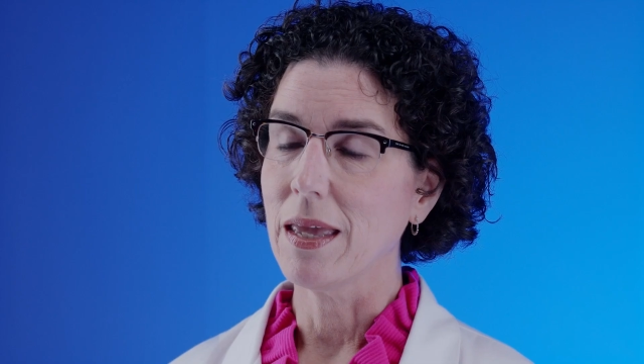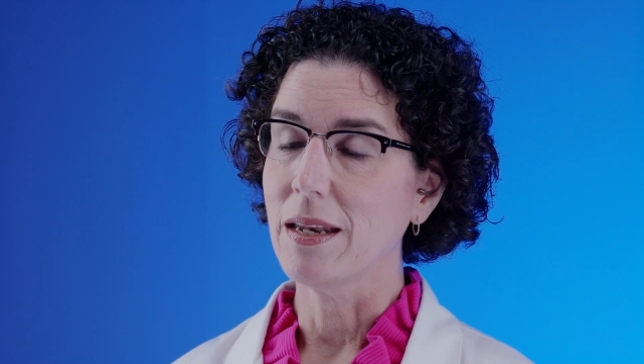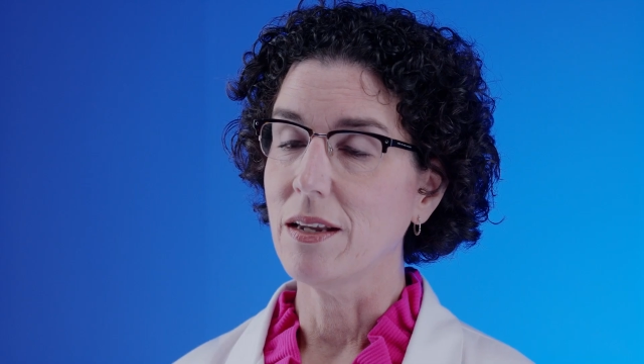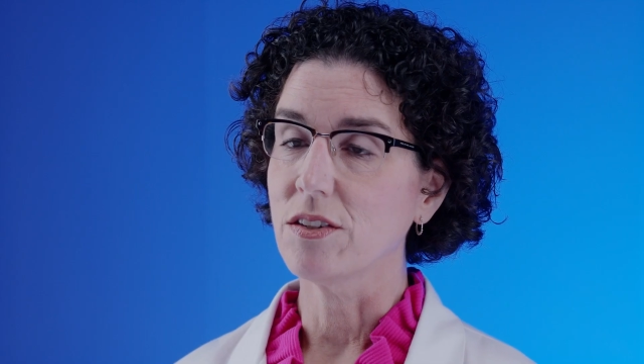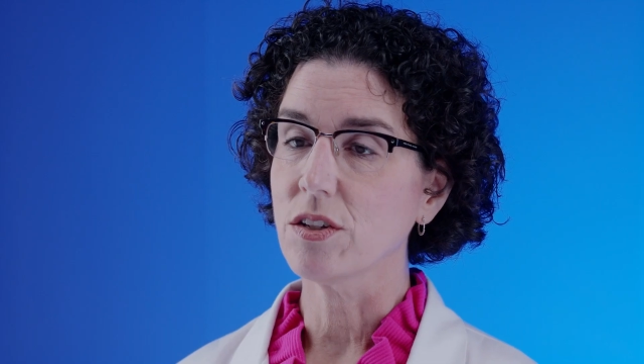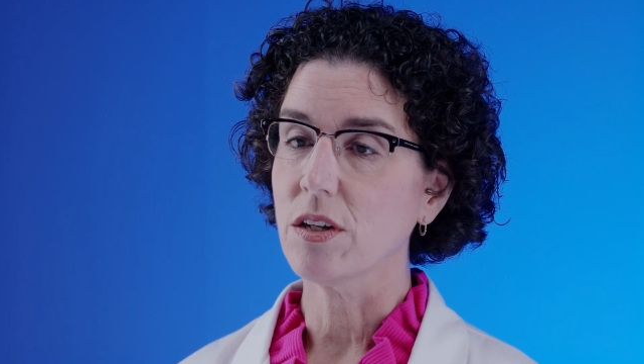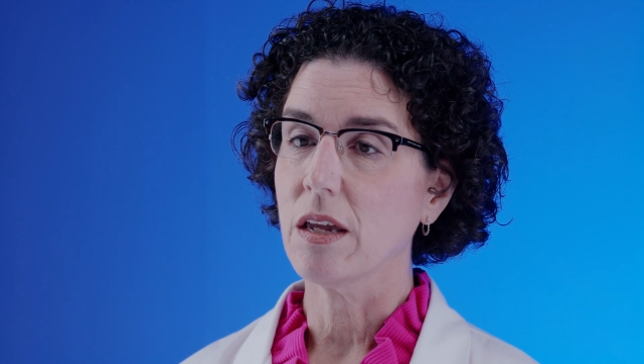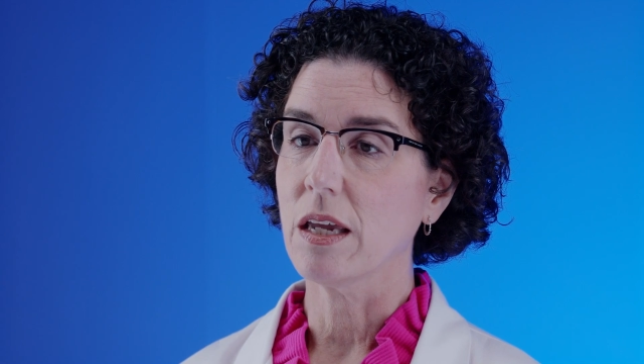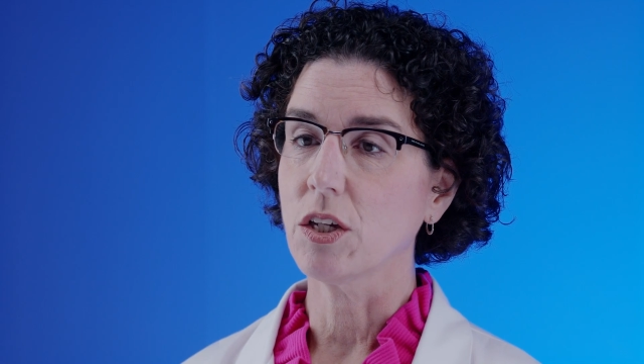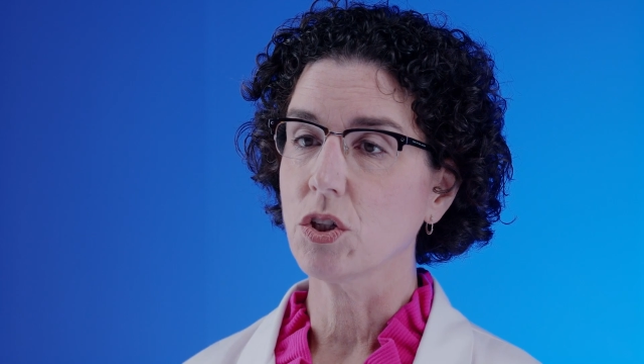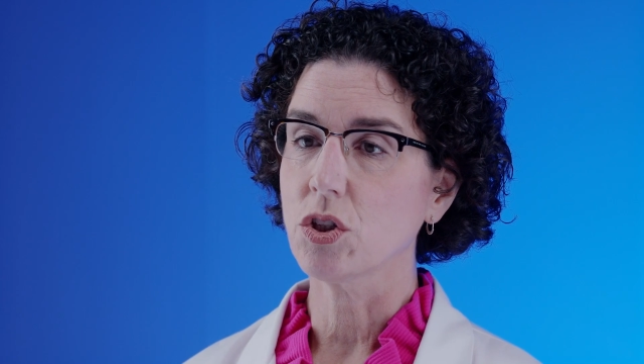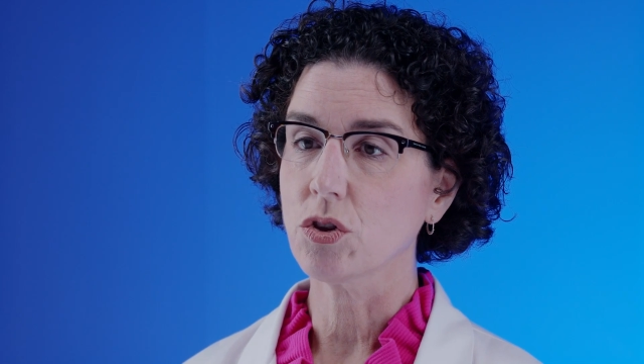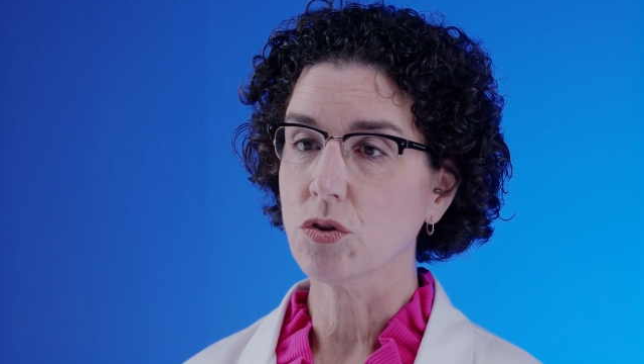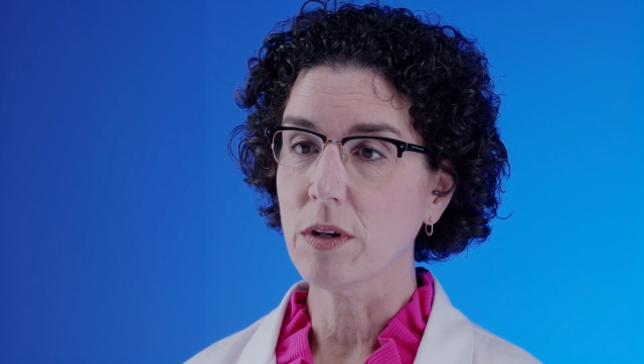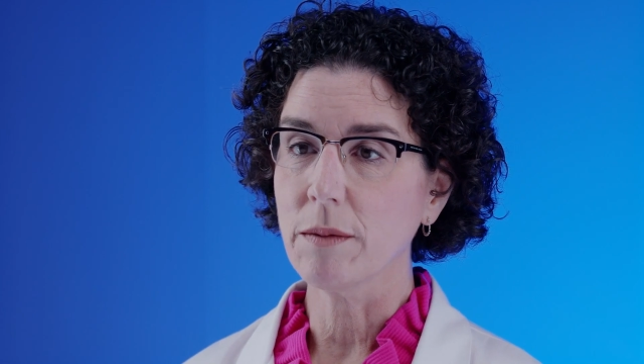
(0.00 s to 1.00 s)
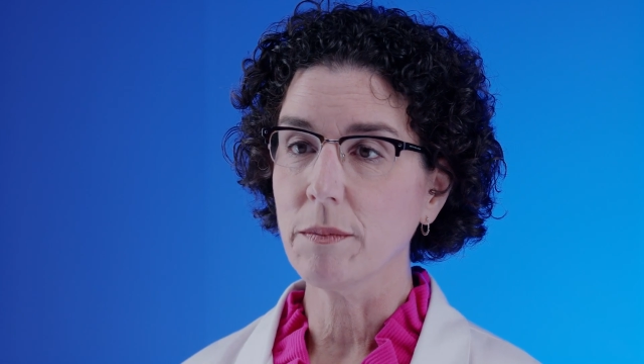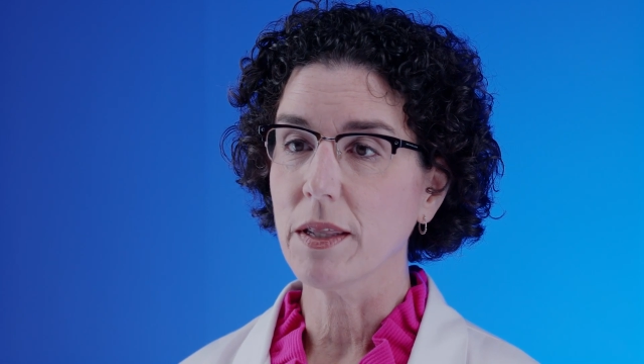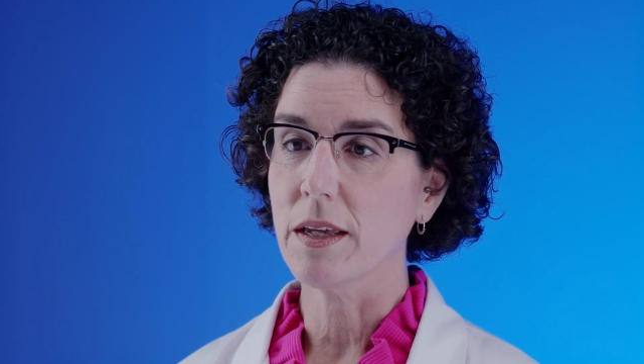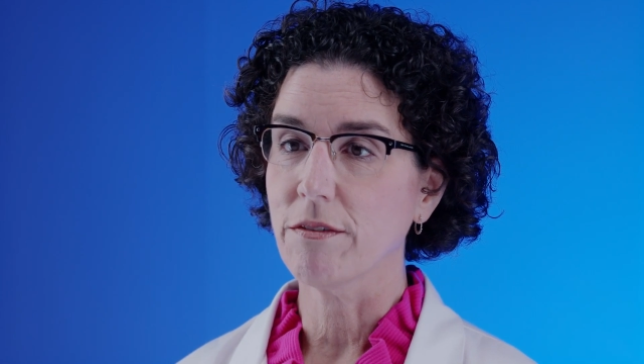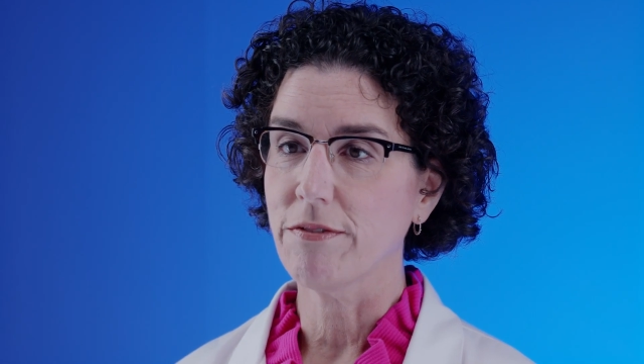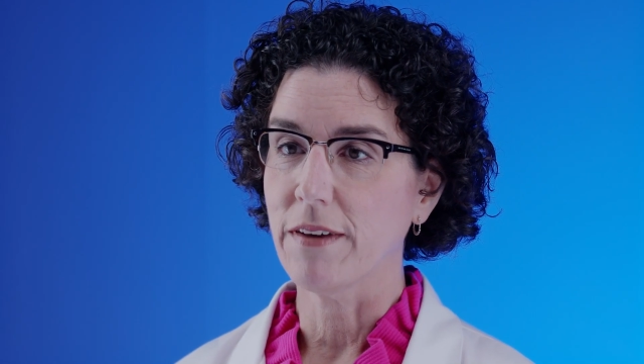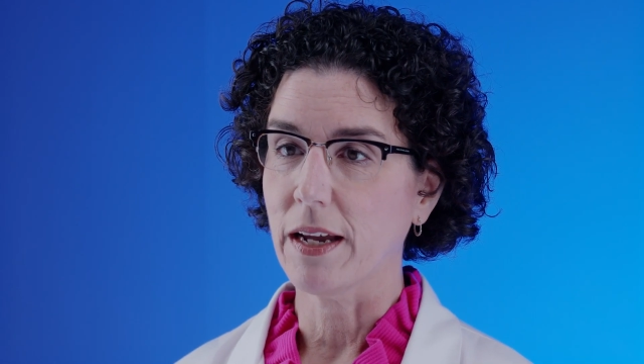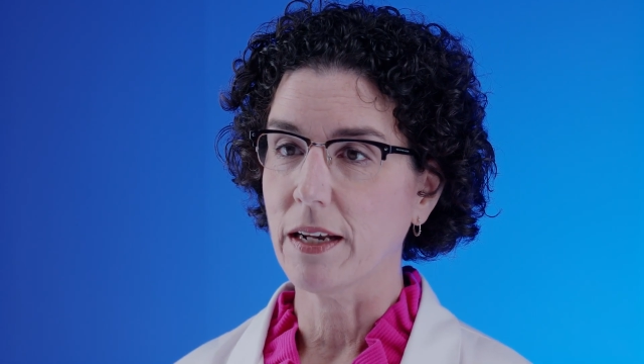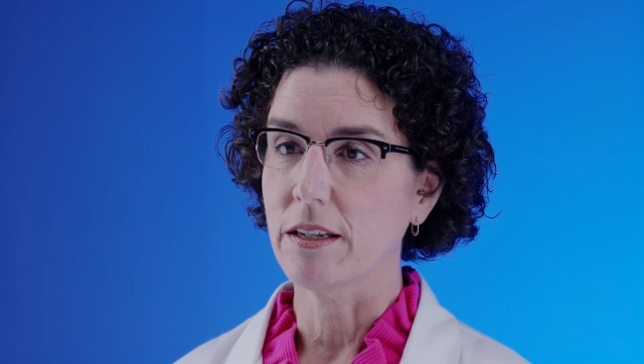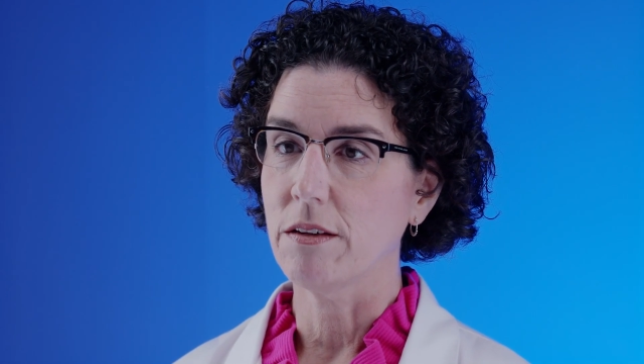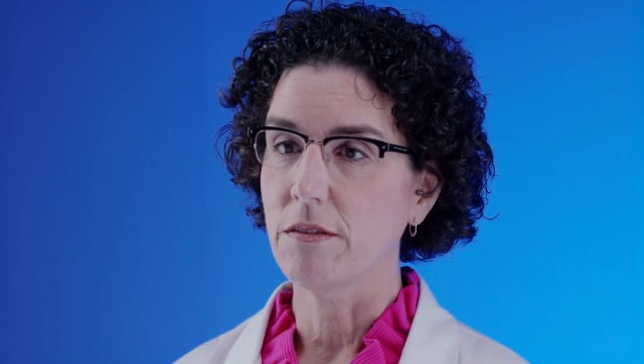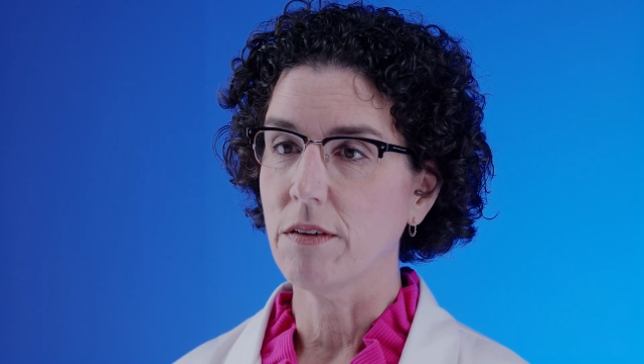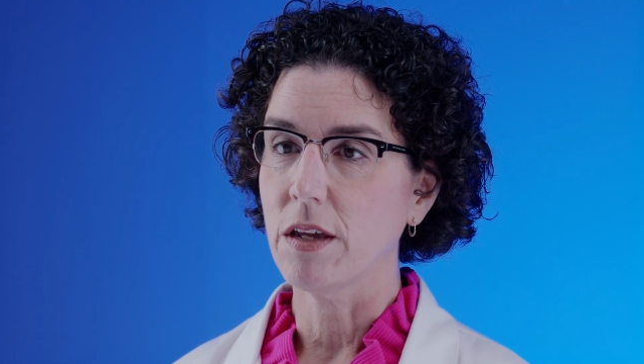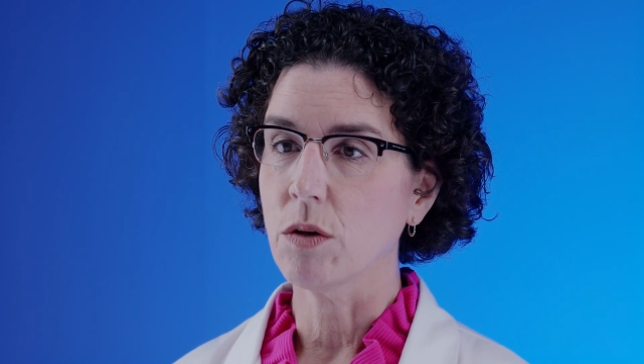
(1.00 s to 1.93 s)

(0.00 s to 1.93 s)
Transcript: It is extremely effective